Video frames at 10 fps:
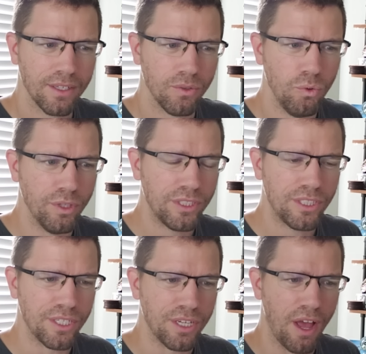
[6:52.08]
this is
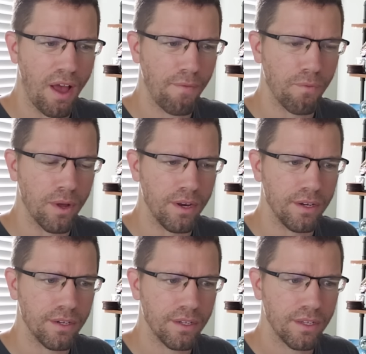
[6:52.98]
a tough one.
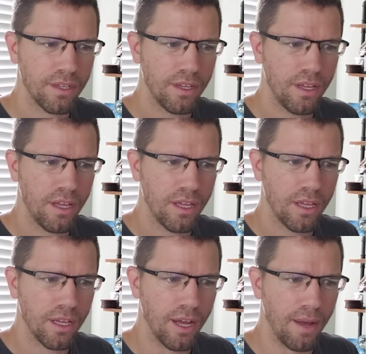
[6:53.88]

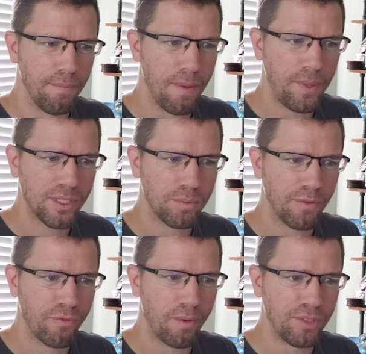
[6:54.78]
Maybe something
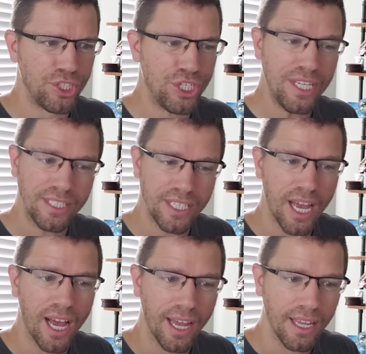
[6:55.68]
from
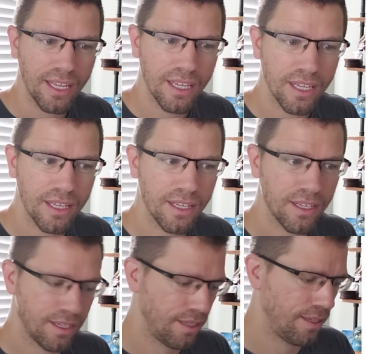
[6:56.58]
GCI.
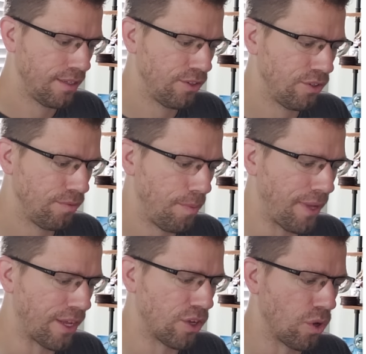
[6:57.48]
Maybe
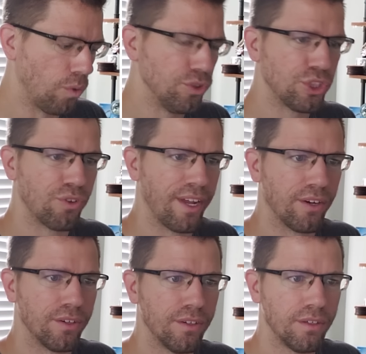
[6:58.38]
like Gold
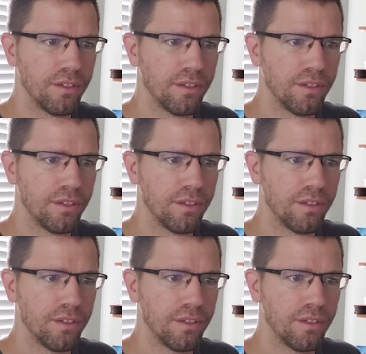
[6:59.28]
Striker.